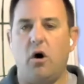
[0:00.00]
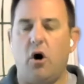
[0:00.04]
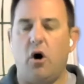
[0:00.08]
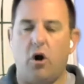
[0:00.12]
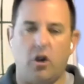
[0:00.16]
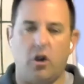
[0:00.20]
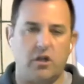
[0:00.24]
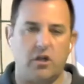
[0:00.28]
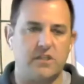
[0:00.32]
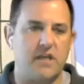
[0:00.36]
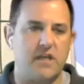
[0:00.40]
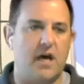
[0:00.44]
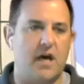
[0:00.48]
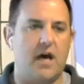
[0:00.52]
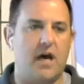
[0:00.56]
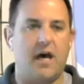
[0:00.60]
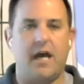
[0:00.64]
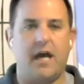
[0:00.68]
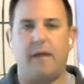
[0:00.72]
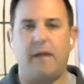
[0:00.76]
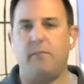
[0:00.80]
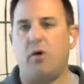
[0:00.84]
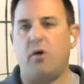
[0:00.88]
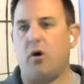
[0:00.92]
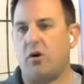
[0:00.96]
our
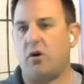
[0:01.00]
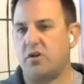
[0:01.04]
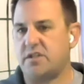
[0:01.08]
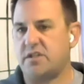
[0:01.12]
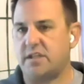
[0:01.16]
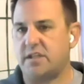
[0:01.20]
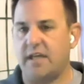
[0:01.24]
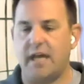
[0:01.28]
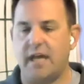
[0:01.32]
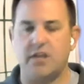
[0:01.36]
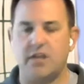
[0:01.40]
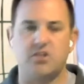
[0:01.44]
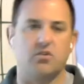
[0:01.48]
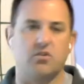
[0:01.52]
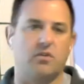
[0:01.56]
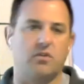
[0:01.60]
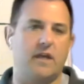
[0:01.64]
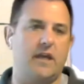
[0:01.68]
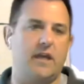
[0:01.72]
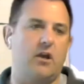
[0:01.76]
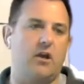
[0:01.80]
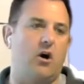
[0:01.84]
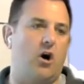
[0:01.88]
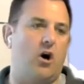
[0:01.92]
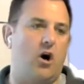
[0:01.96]
time, our
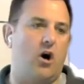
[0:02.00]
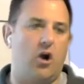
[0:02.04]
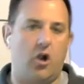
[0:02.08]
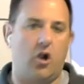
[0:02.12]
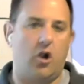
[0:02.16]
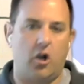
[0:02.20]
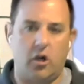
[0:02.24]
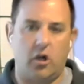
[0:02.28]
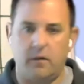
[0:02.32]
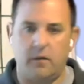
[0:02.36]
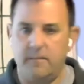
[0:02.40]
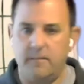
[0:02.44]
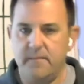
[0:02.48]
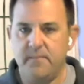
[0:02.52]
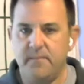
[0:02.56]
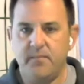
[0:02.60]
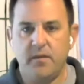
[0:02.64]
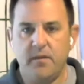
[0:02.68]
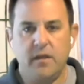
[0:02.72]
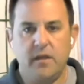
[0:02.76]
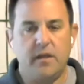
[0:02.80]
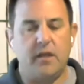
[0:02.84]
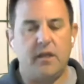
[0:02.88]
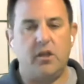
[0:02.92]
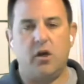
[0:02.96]
scheduling, our,
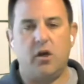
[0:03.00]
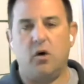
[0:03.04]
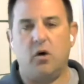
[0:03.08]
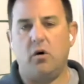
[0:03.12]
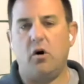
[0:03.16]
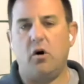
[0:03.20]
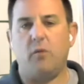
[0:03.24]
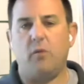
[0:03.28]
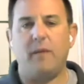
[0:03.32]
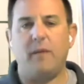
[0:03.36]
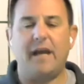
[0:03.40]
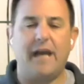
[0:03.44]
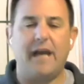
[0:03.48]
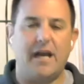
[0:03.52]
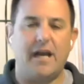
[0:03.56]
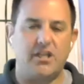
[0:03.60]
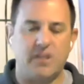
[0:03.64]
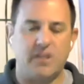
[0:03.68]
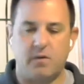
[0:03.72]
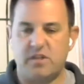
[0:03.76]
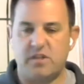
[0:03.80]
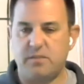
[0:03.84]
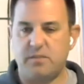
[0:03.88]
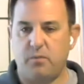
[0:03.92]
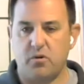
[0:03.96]
oh my gosh,
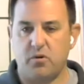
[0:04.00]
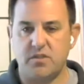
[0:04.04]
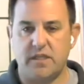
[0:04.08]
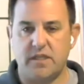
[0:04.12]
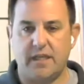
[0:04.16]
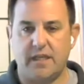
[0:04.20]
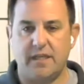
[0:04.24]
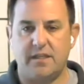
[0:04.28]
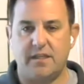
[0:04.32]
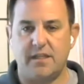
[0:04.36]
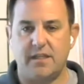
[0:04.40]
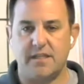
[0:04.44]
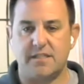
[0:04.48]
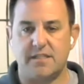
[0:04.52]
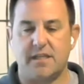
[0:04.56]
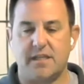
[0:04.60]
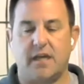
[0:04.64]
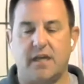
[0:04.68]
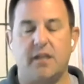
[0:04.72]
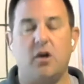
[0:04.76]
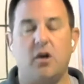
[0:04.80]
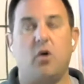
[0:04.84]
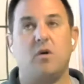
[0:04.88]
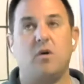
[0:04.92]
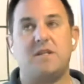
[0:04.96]
I was supposed to get this
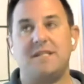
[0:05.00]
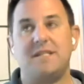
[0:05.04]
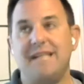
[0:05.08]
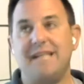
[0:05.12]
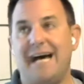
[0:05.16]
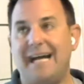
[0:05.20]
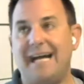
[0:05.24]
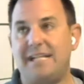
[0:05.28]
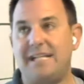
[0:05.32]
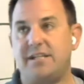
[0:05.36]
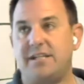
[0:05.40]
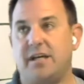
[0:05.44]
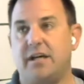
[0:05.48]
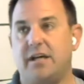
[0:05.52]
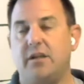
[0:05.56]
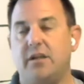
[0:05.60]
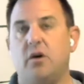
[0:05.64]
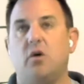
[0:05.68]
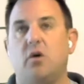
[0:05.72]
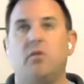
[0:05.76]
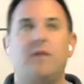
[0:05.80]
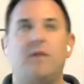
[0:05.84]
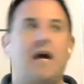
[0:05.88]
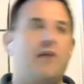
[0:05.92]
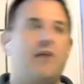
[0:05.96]
done. Oh, it's not done.
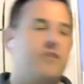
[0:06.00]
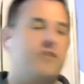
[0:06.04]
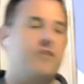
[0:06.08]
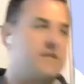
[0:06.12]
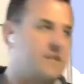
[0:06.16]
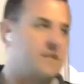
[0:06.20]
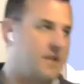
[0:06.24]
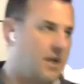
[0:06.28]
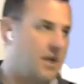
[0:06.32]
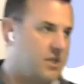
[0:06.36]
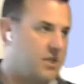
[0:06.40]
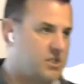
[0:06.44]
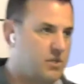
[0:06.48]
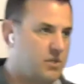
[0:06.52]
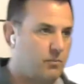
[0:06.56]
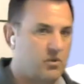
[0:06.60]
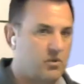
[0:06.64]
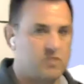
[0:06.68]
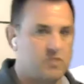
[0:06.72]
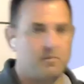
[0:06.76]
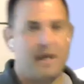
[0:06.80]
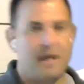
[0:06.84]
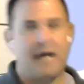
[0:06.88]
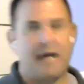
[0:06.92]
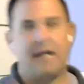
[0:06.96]
Oh, now this
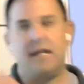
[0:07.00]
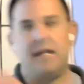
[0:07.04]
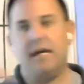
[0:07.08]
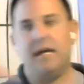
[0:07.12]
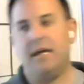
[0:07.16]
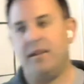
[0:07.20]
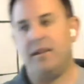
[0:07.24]
customer's mad.